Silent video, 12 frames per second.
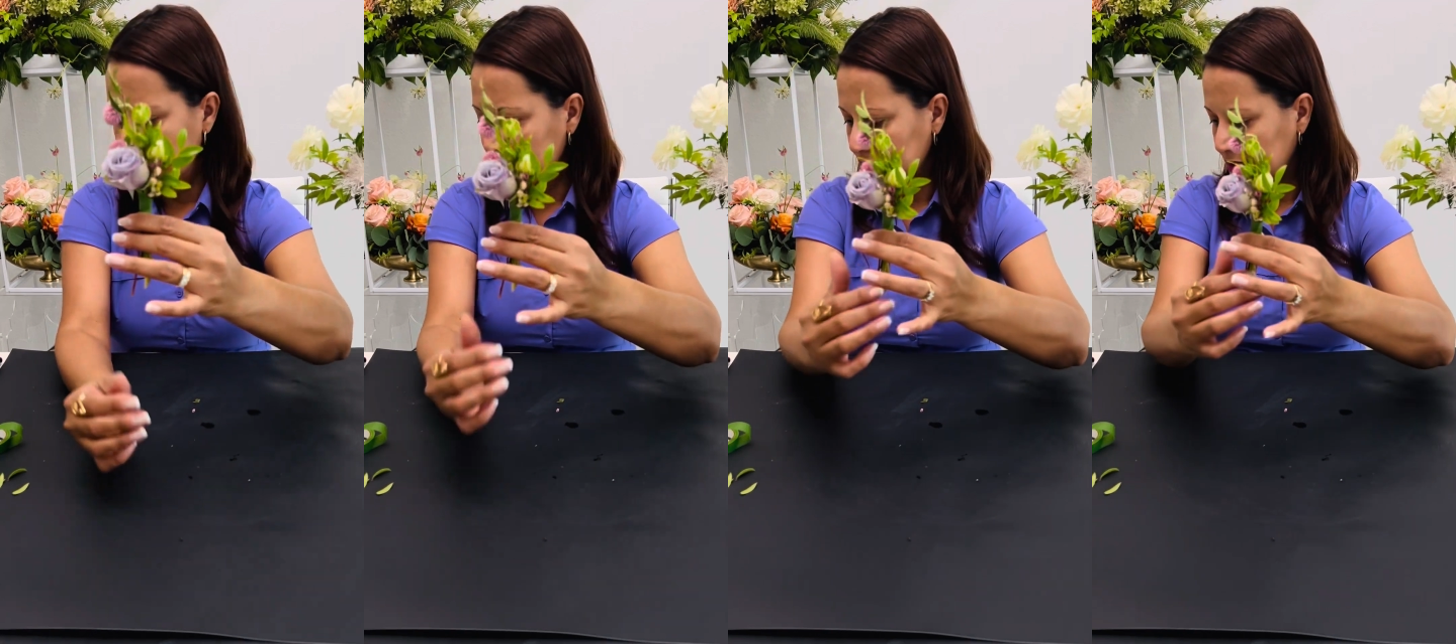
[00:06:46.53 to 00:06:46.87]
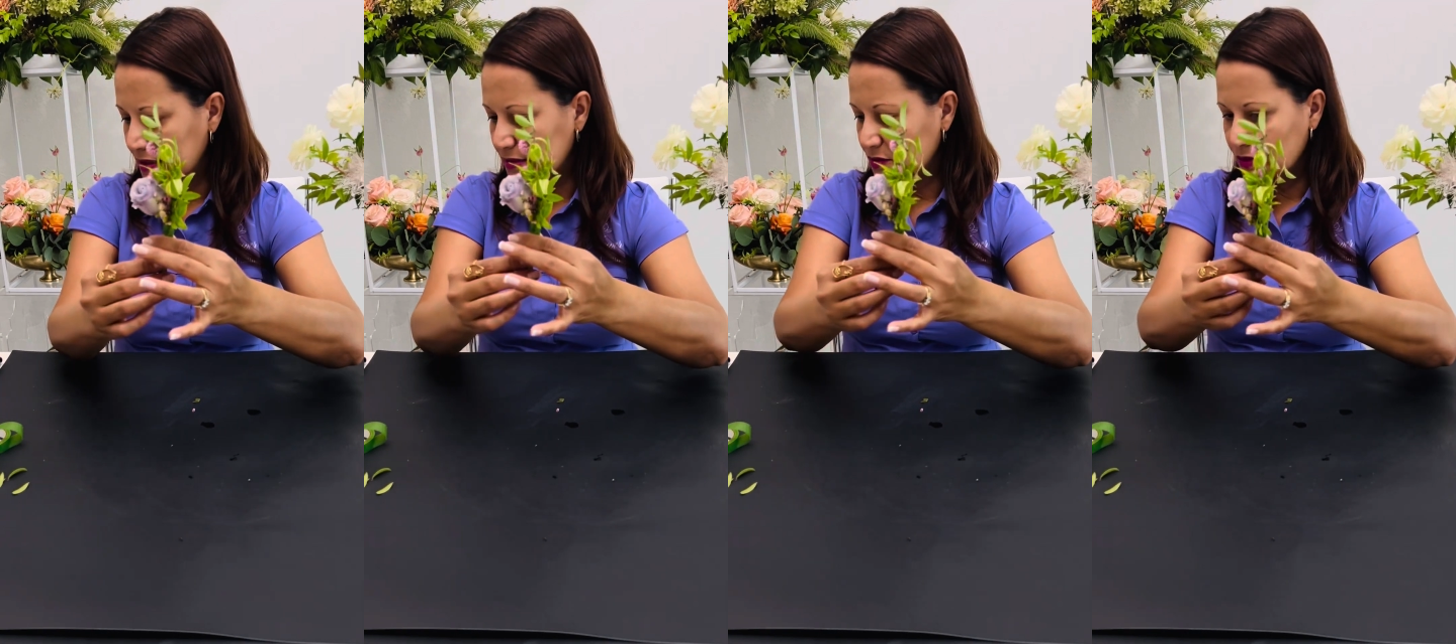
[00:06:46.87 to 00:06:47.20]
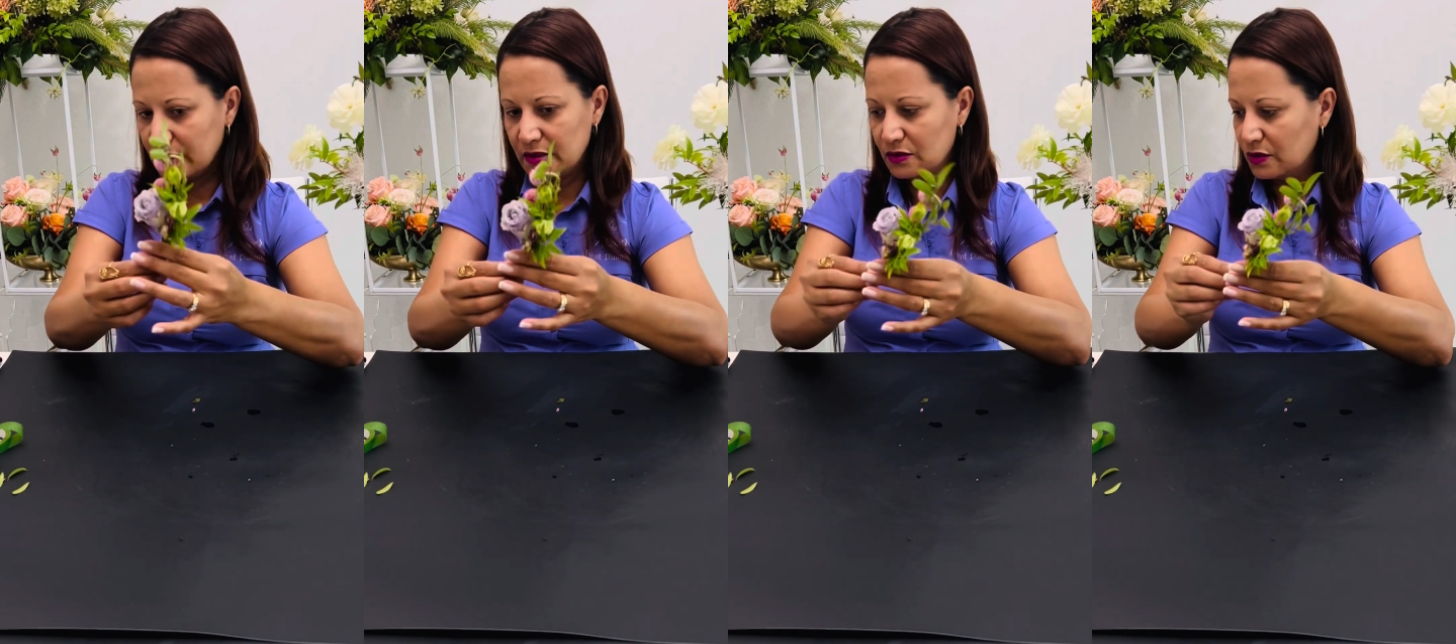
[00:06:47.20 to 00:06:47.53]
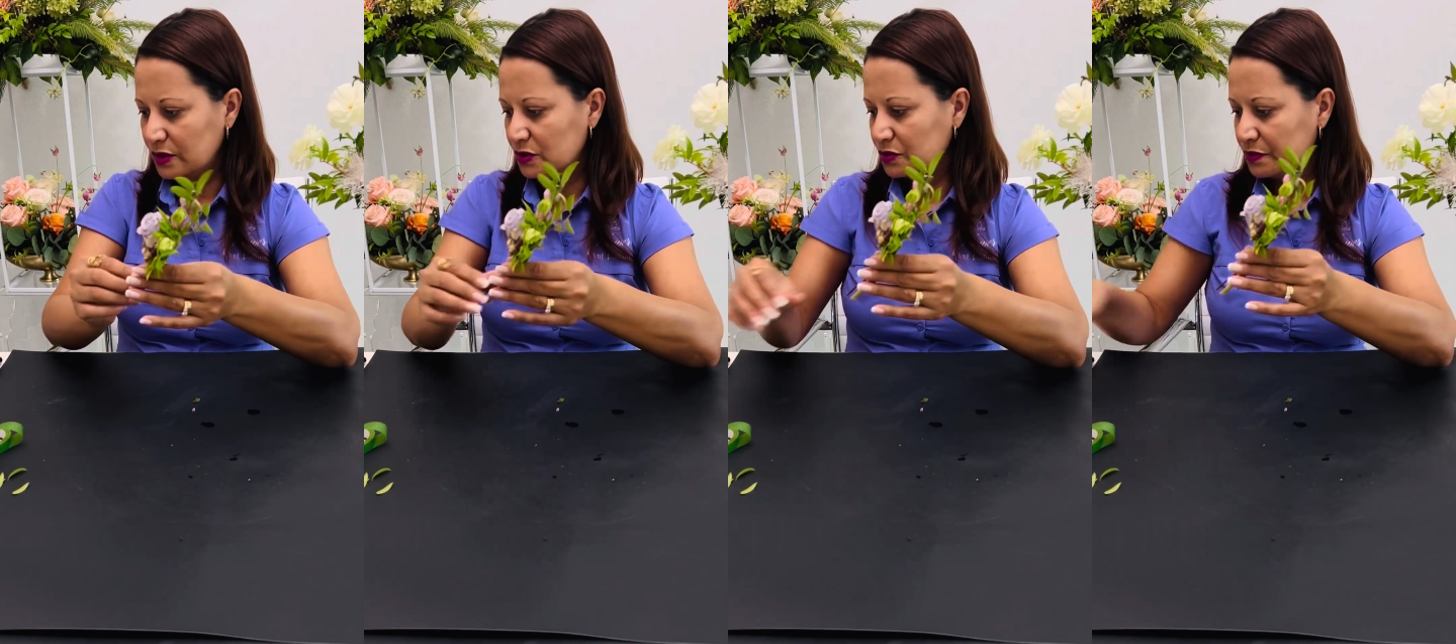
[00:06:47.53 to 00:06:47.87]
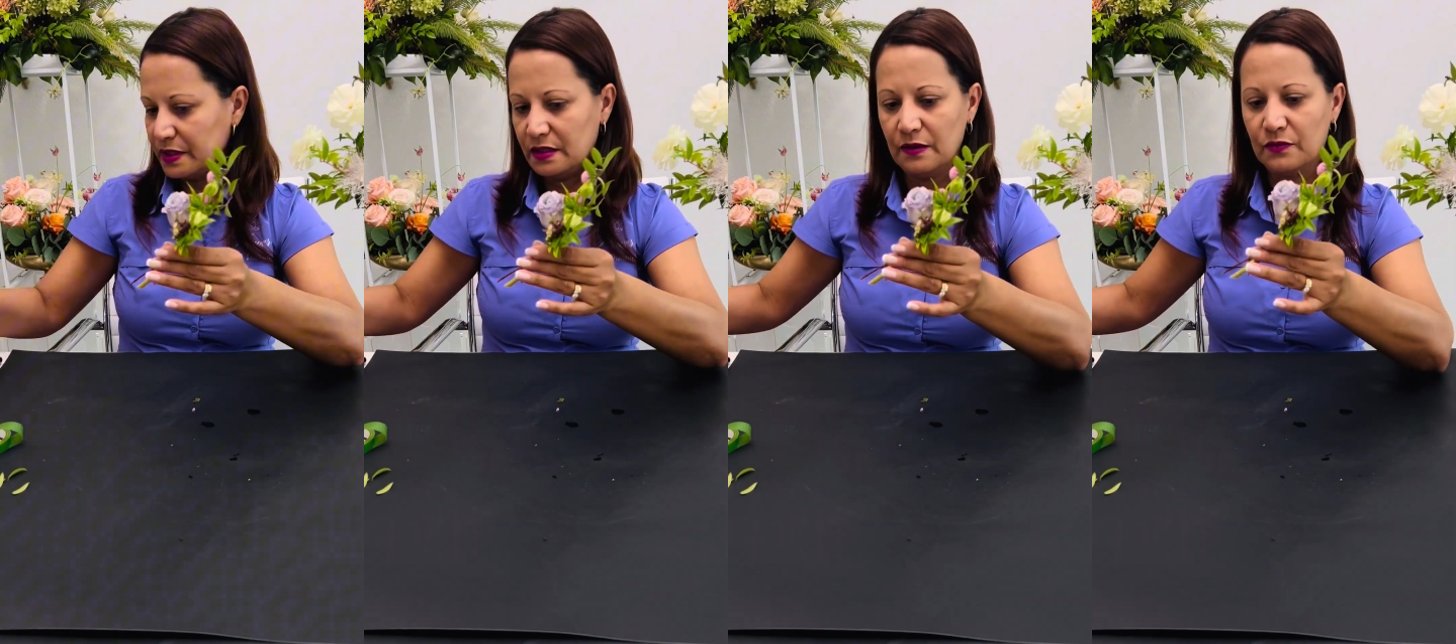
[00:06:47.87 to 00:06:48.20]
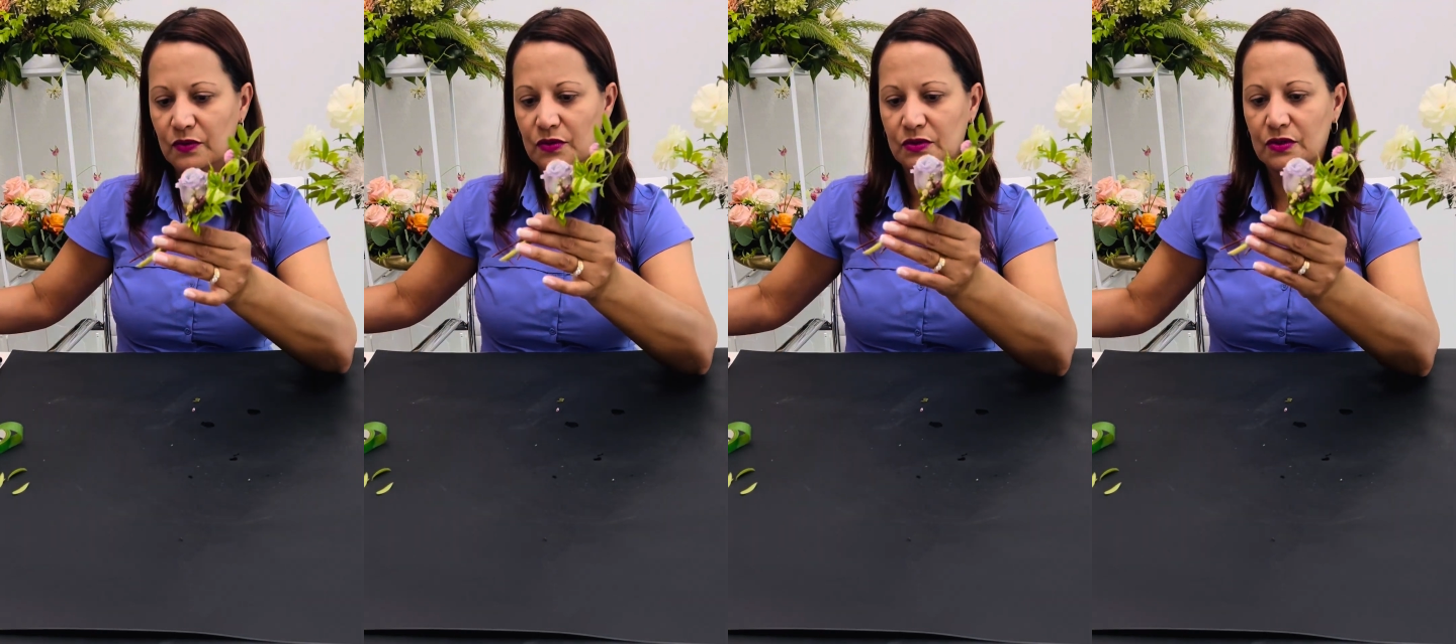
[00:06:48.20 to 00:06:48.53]
this one is going to be the
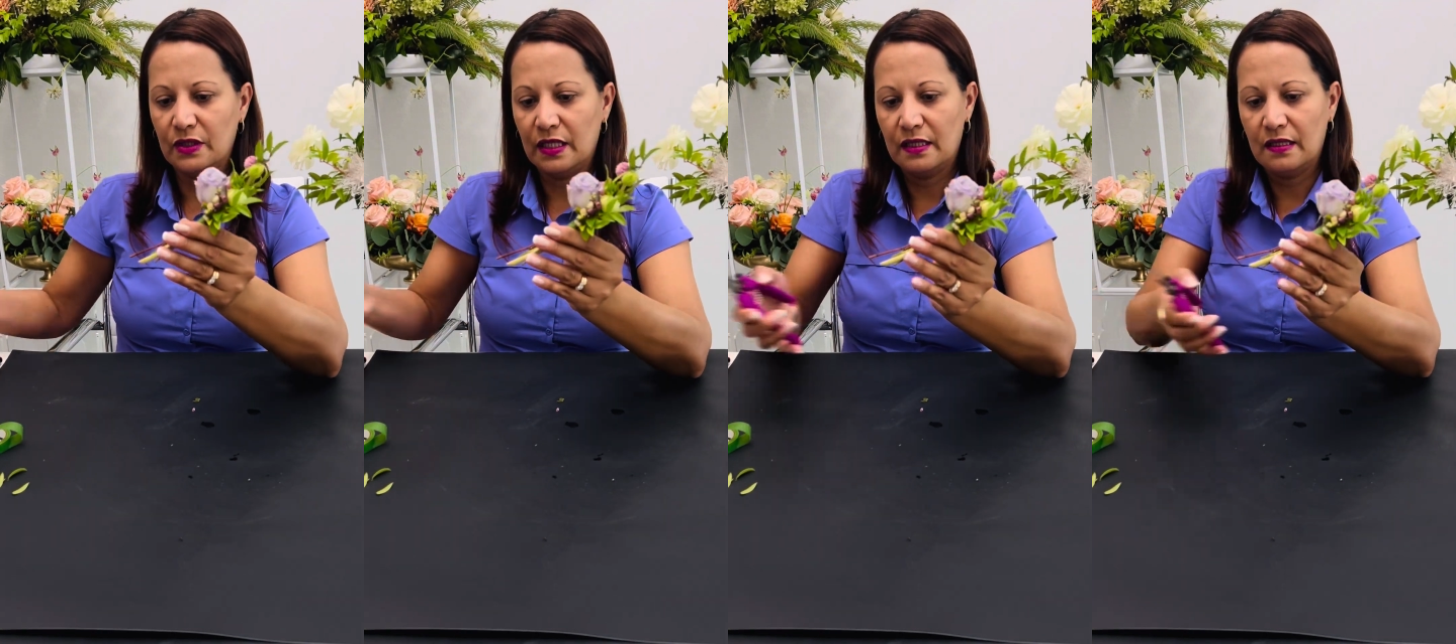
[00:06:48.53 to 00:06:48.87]
boutonniere.